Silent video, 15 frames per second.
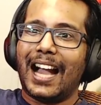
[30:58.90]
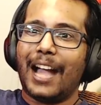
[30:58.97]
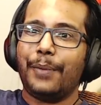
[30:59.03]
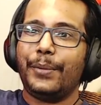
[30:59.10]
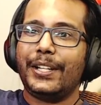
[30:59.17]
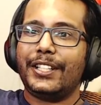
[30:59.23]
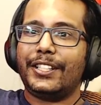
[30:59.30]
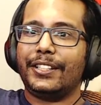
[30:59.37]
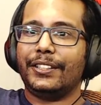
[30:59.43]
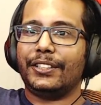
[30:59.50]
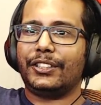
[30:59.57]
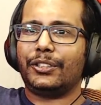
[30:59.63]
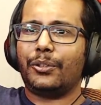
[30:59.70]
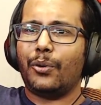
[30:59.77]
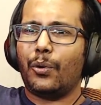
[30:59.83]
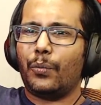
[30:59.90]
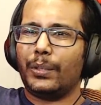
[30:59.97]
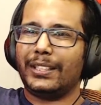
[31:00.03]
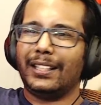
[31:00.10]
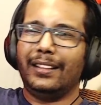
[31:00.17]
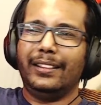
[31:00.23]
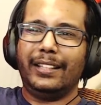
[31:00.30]
I wish the score
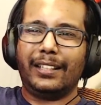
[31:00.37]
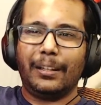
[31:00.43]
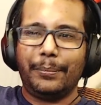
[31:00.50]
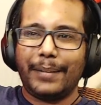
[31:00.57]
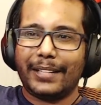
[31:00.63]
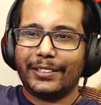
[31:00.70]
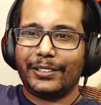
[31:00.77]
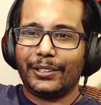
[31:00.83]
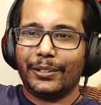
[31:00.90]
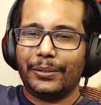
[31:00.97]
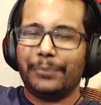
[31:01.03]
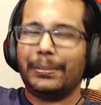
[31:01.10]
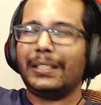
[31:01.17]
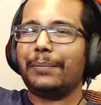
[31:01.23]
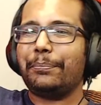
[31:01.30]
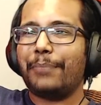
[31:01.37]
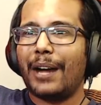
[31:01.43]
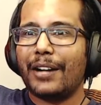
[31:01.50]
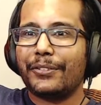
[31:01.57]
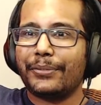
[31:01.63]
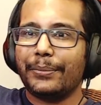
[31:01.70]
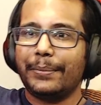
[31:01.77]
was a little better though, but
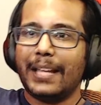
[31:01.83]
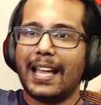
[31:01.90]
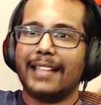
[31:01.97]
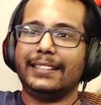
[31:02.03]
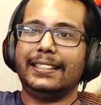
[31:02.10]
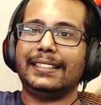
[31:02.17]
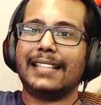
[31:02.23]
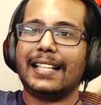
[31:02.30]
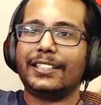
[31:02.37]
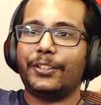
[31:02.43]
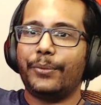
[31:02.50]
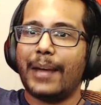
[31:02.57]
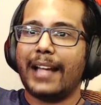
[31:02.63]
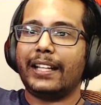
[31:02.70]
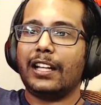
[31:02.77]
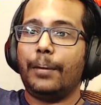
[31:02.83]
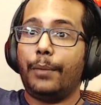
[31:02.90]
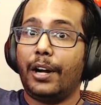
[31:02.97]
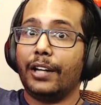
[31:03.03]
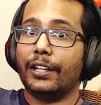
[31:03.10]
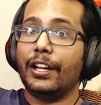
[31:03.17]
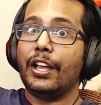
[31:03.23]
apart from that, this has to rank
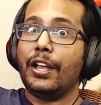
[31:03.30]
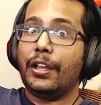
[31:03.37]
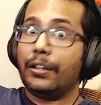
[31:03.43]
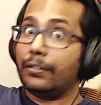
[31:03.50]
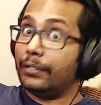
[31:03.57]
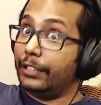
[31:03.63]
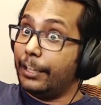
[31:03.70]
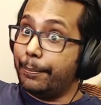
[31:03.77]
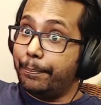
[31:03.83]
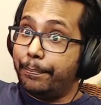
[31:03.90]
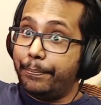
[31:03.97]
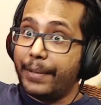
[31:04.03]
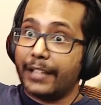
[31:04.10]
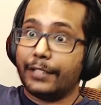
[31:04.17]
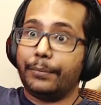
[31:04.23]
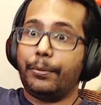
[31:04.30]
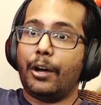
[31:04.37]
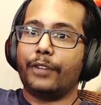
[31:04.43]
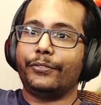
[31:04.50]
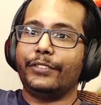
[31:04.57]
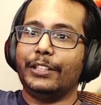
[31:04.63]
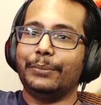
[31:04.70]
among the better
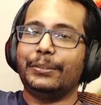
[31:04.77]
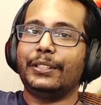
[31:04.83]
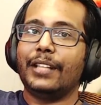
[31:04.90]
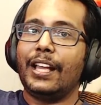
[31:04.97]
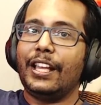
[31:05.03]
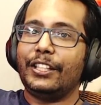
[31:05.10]
Bond films